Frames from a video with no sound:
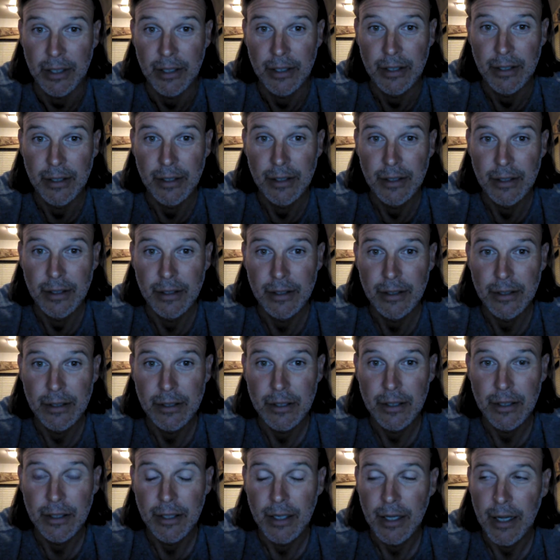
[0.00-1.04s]

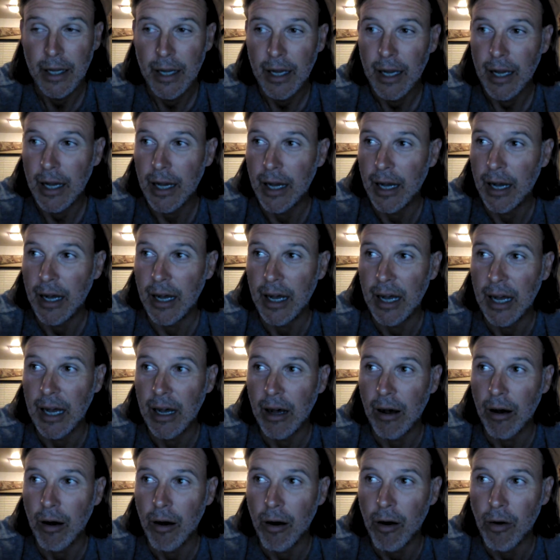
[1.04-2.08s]
All the things that at
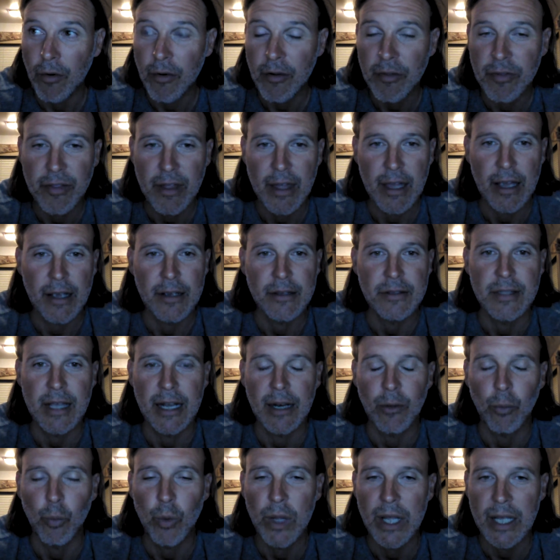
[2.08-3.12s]
WikiLeaks, and
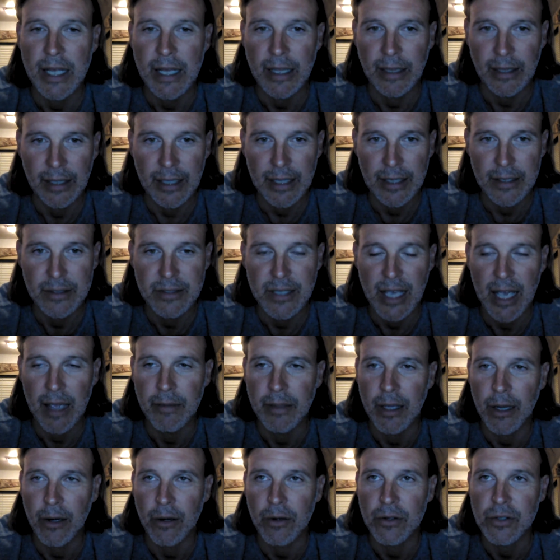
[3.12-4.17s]
there are so many
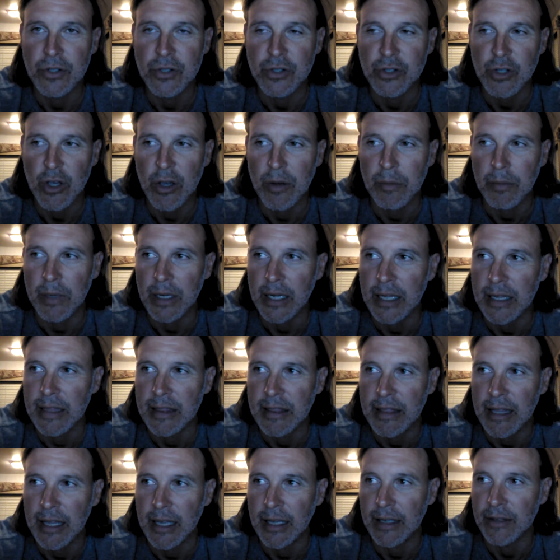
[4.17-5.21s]
things about this woman
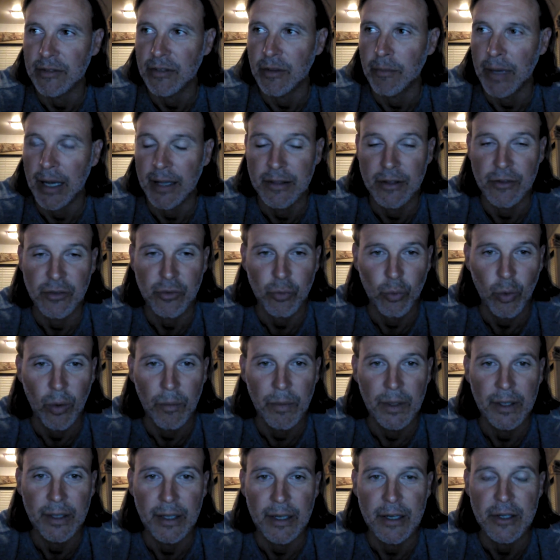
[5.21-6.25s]
that is pure
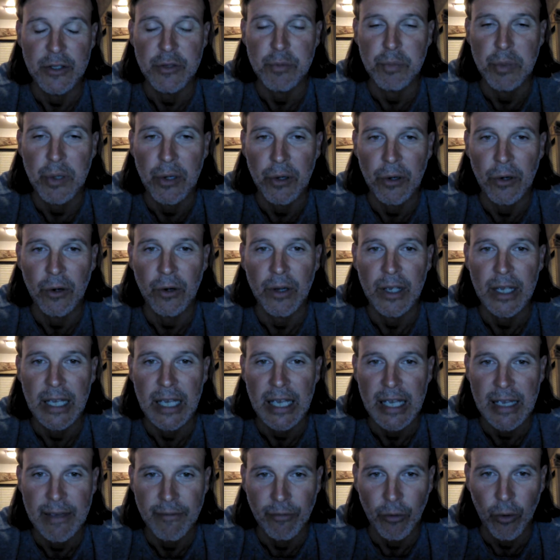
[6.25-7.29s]
evil, pure
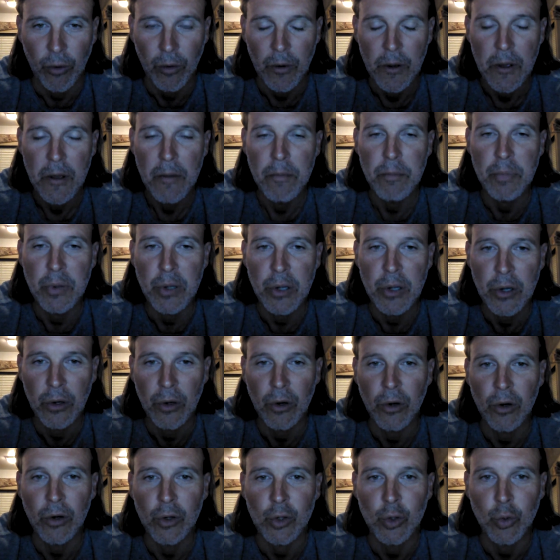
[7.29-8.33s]
corruption.
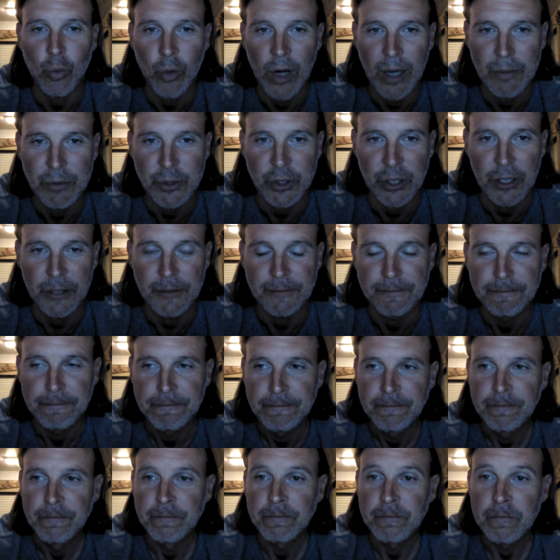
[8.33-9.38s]
But the
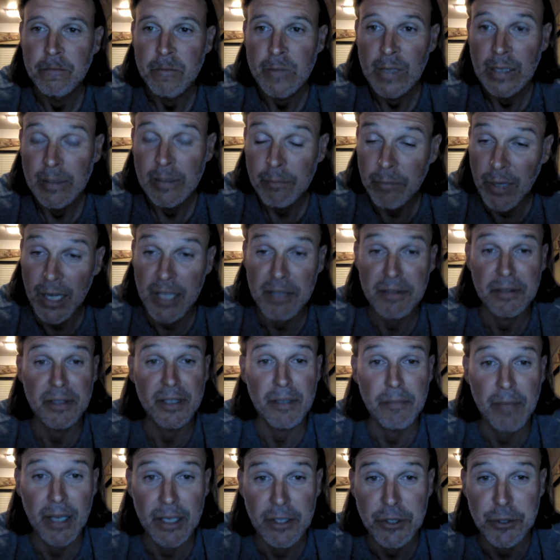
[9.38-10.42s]
mainstream media,
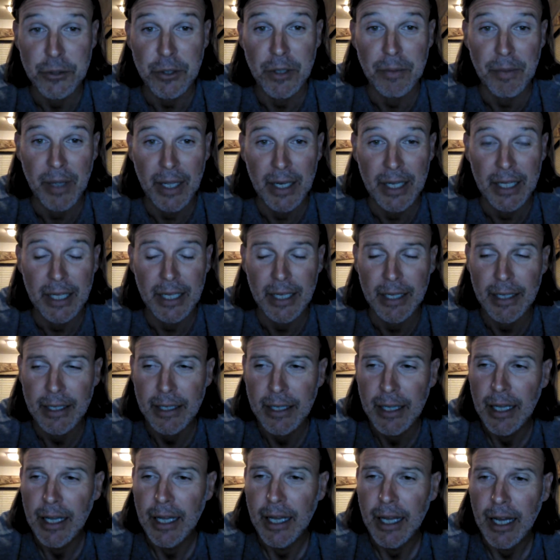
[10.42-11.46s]
I guess they don't have
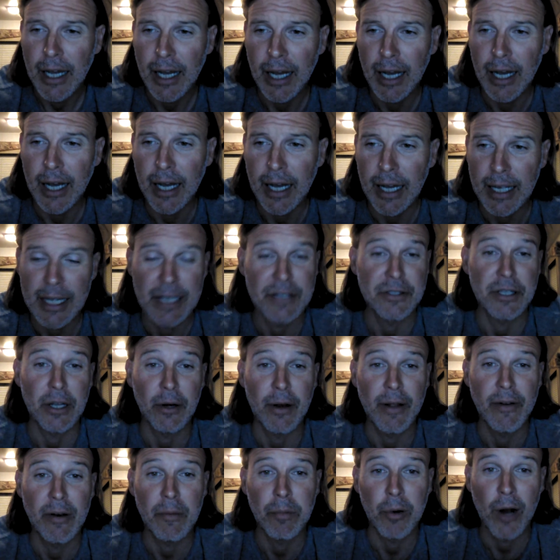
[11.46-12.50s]
any problem with that.
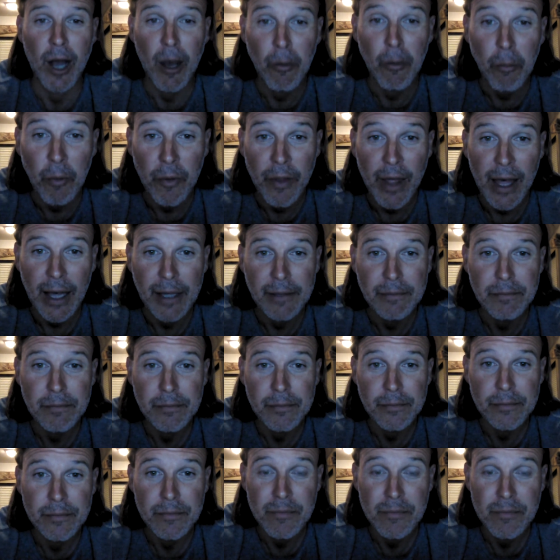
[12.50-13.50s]
So, but anyway,